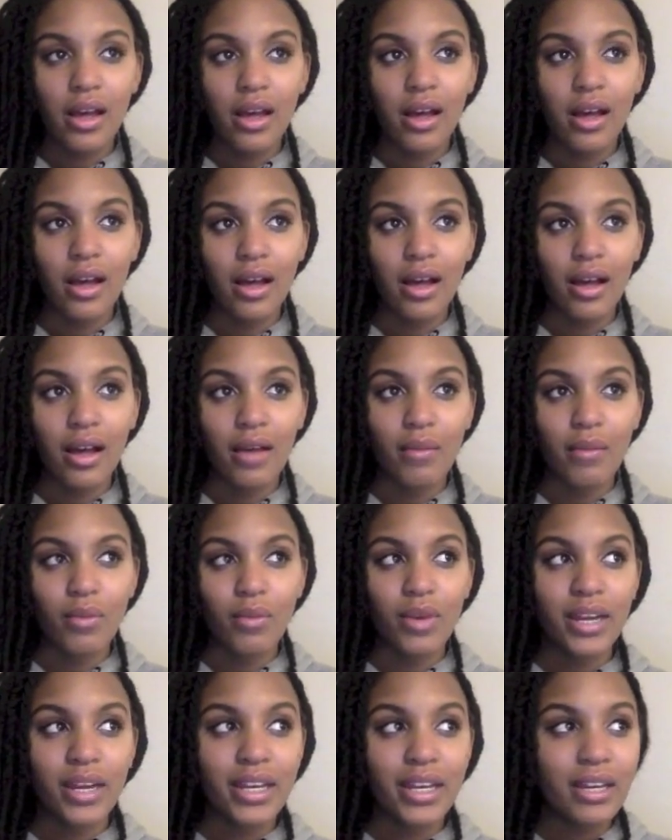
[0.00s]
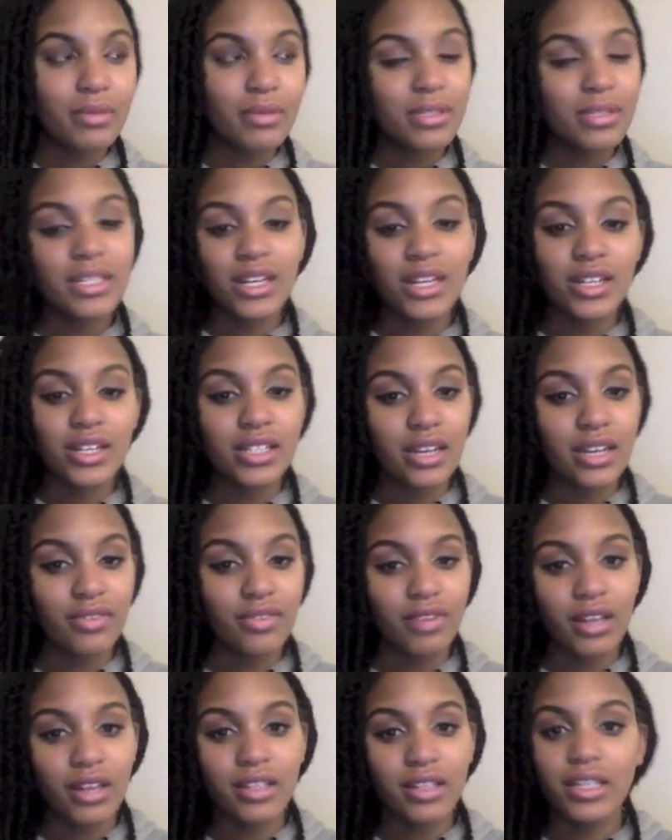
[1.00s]
When I get upstairs, I
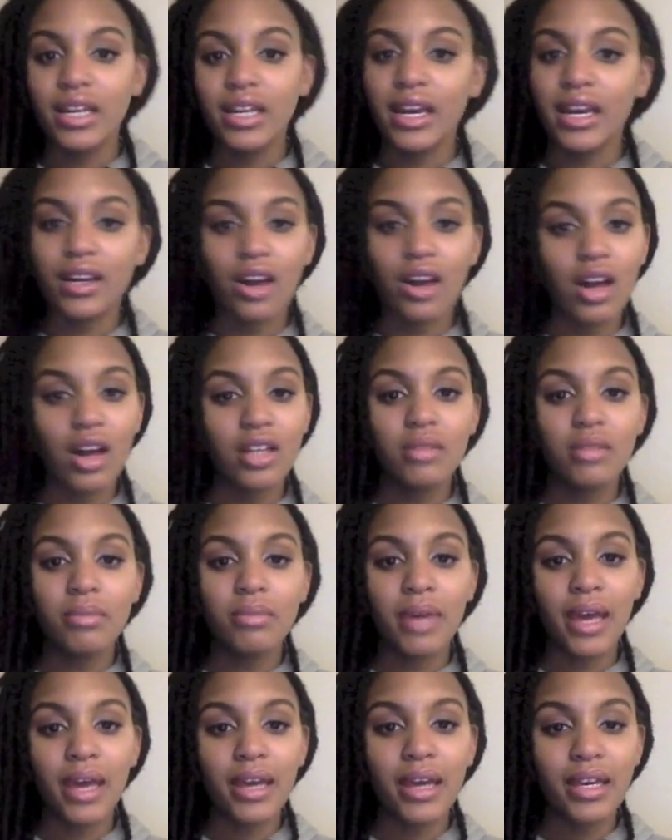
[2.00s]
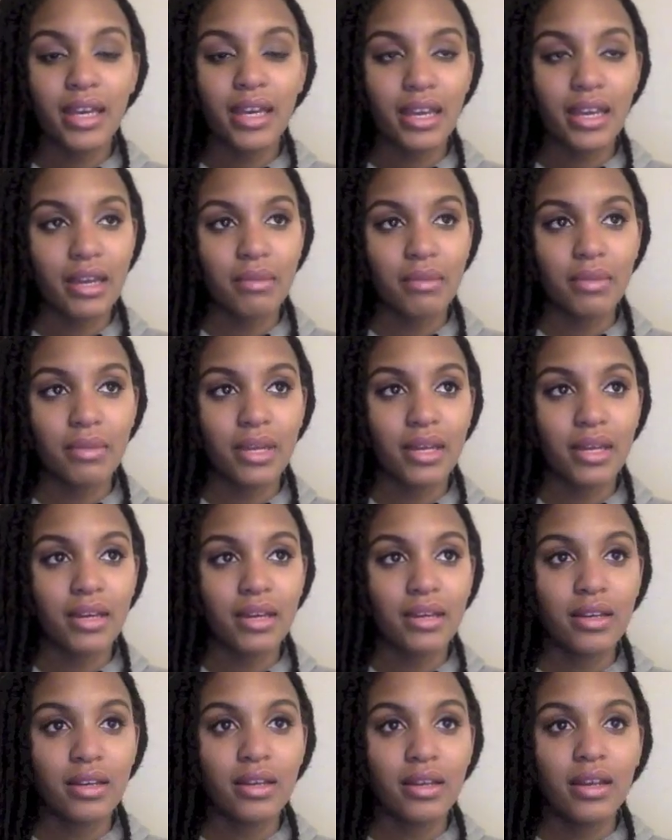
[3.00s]
call him back, and I'm
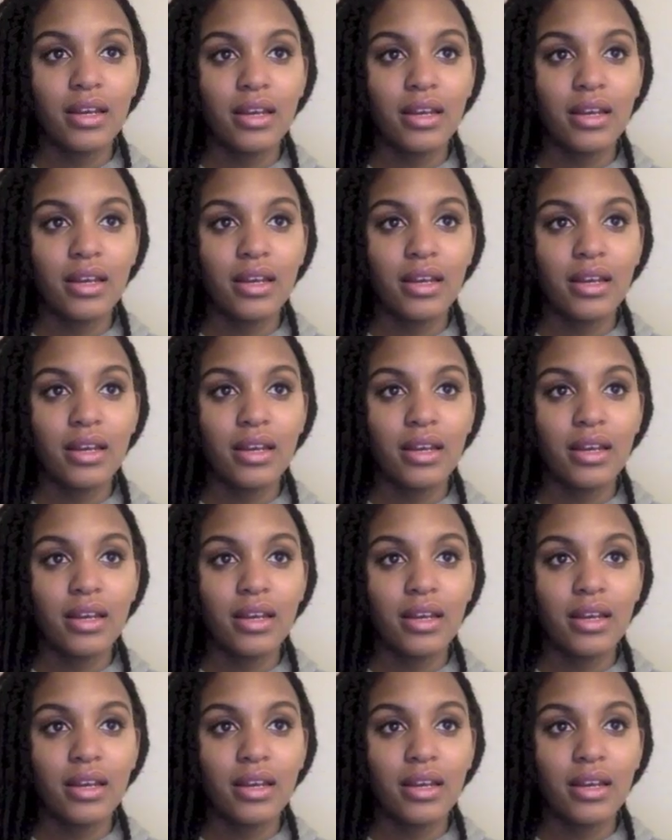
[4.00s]
like,